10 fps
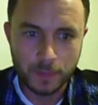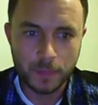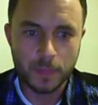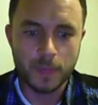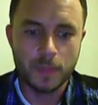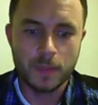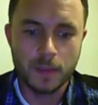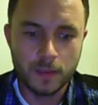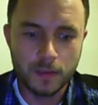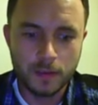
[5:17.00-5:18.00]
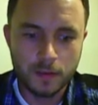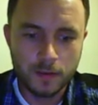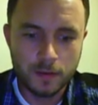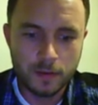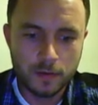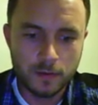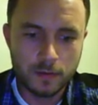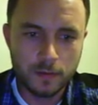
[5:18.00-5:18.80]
Nobody speaks.